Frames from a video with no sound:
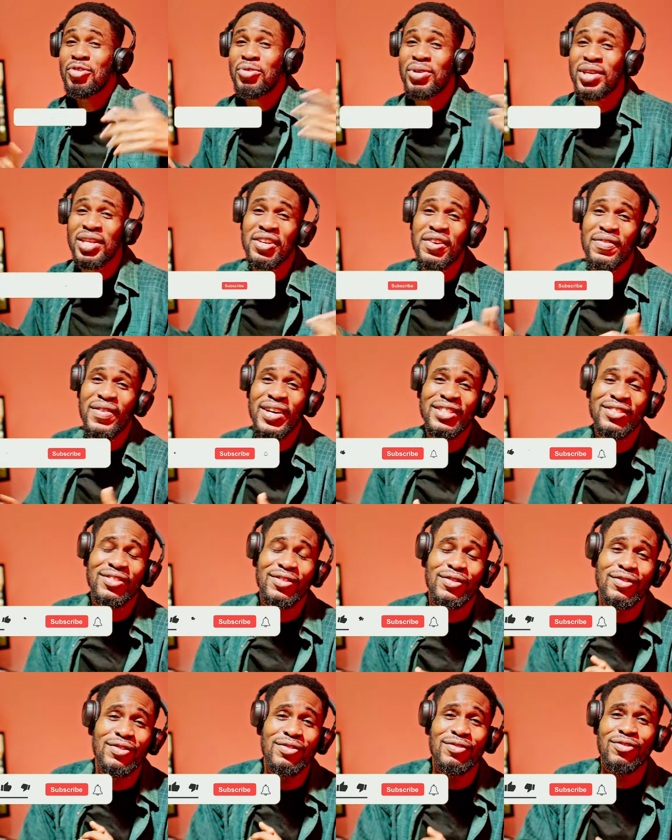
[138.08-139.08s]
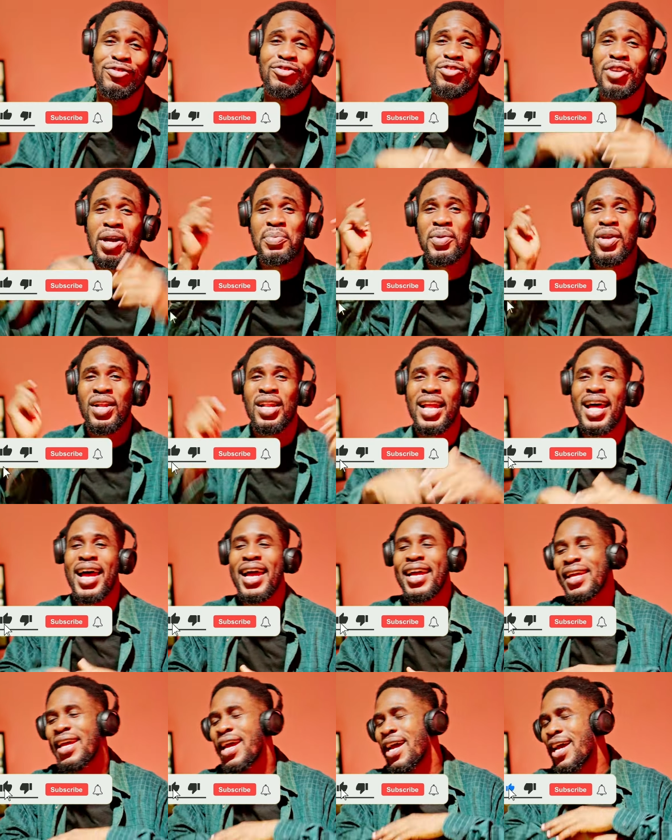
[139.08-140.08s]
already know what to do. Drop your
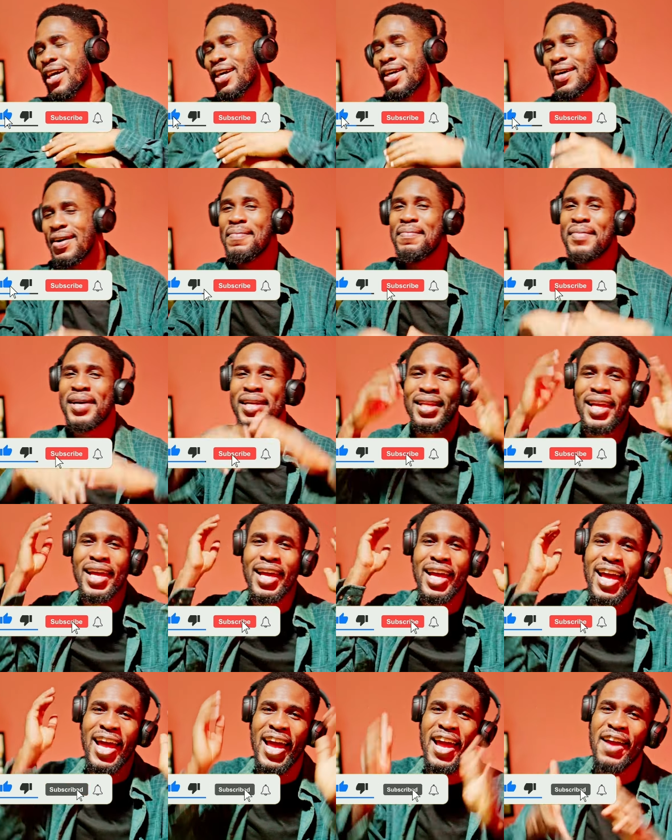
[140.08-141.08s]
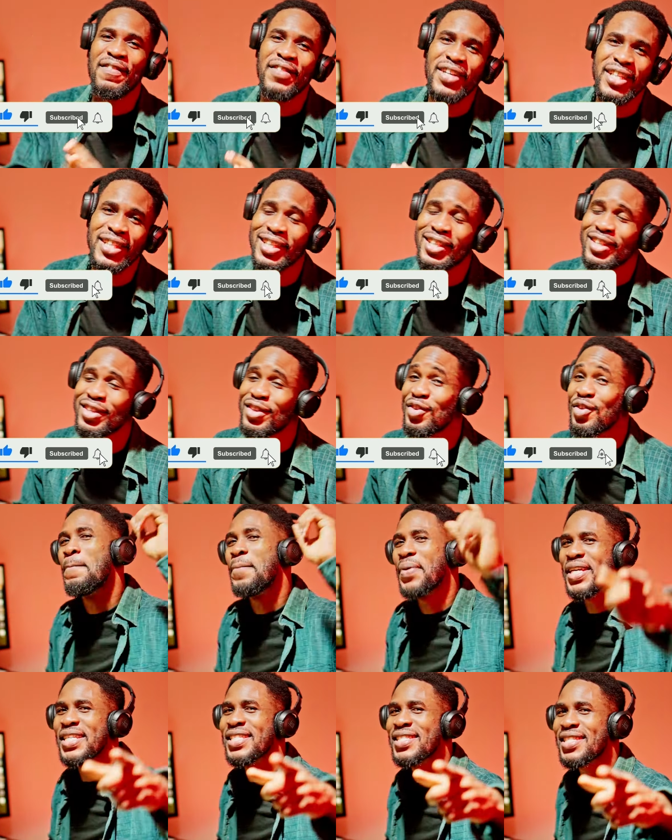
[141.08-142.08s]
like, comment, and everything you know.
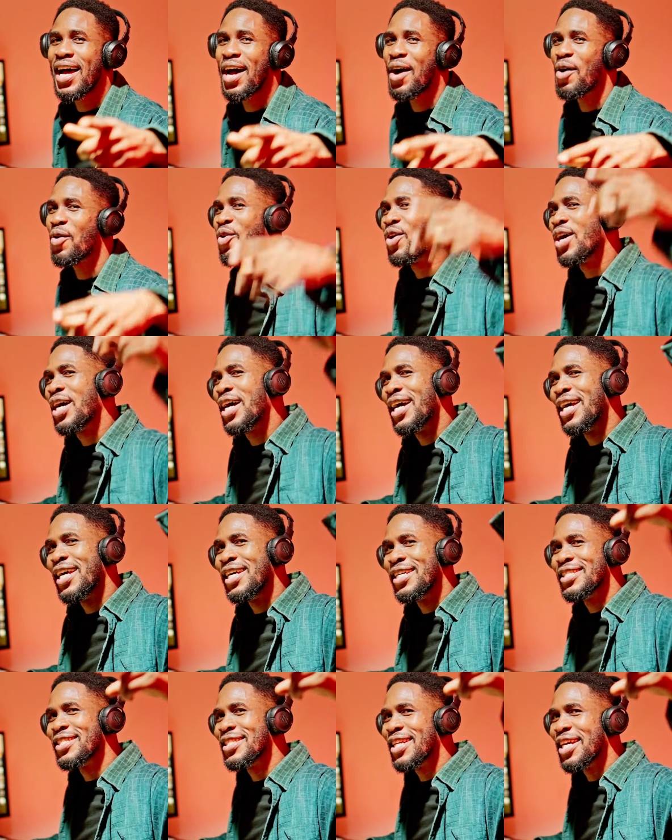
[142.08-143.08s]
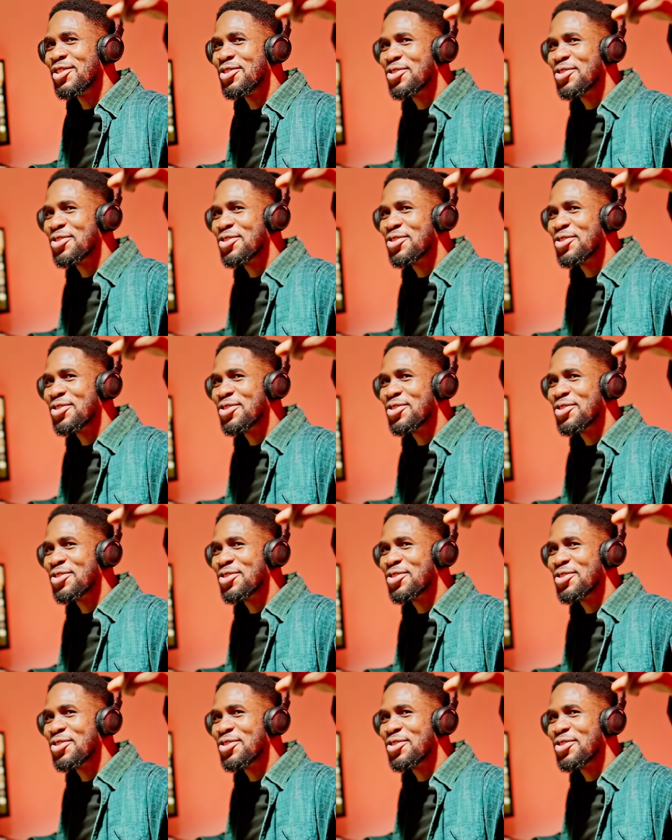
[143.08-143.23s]
Peace out. Stay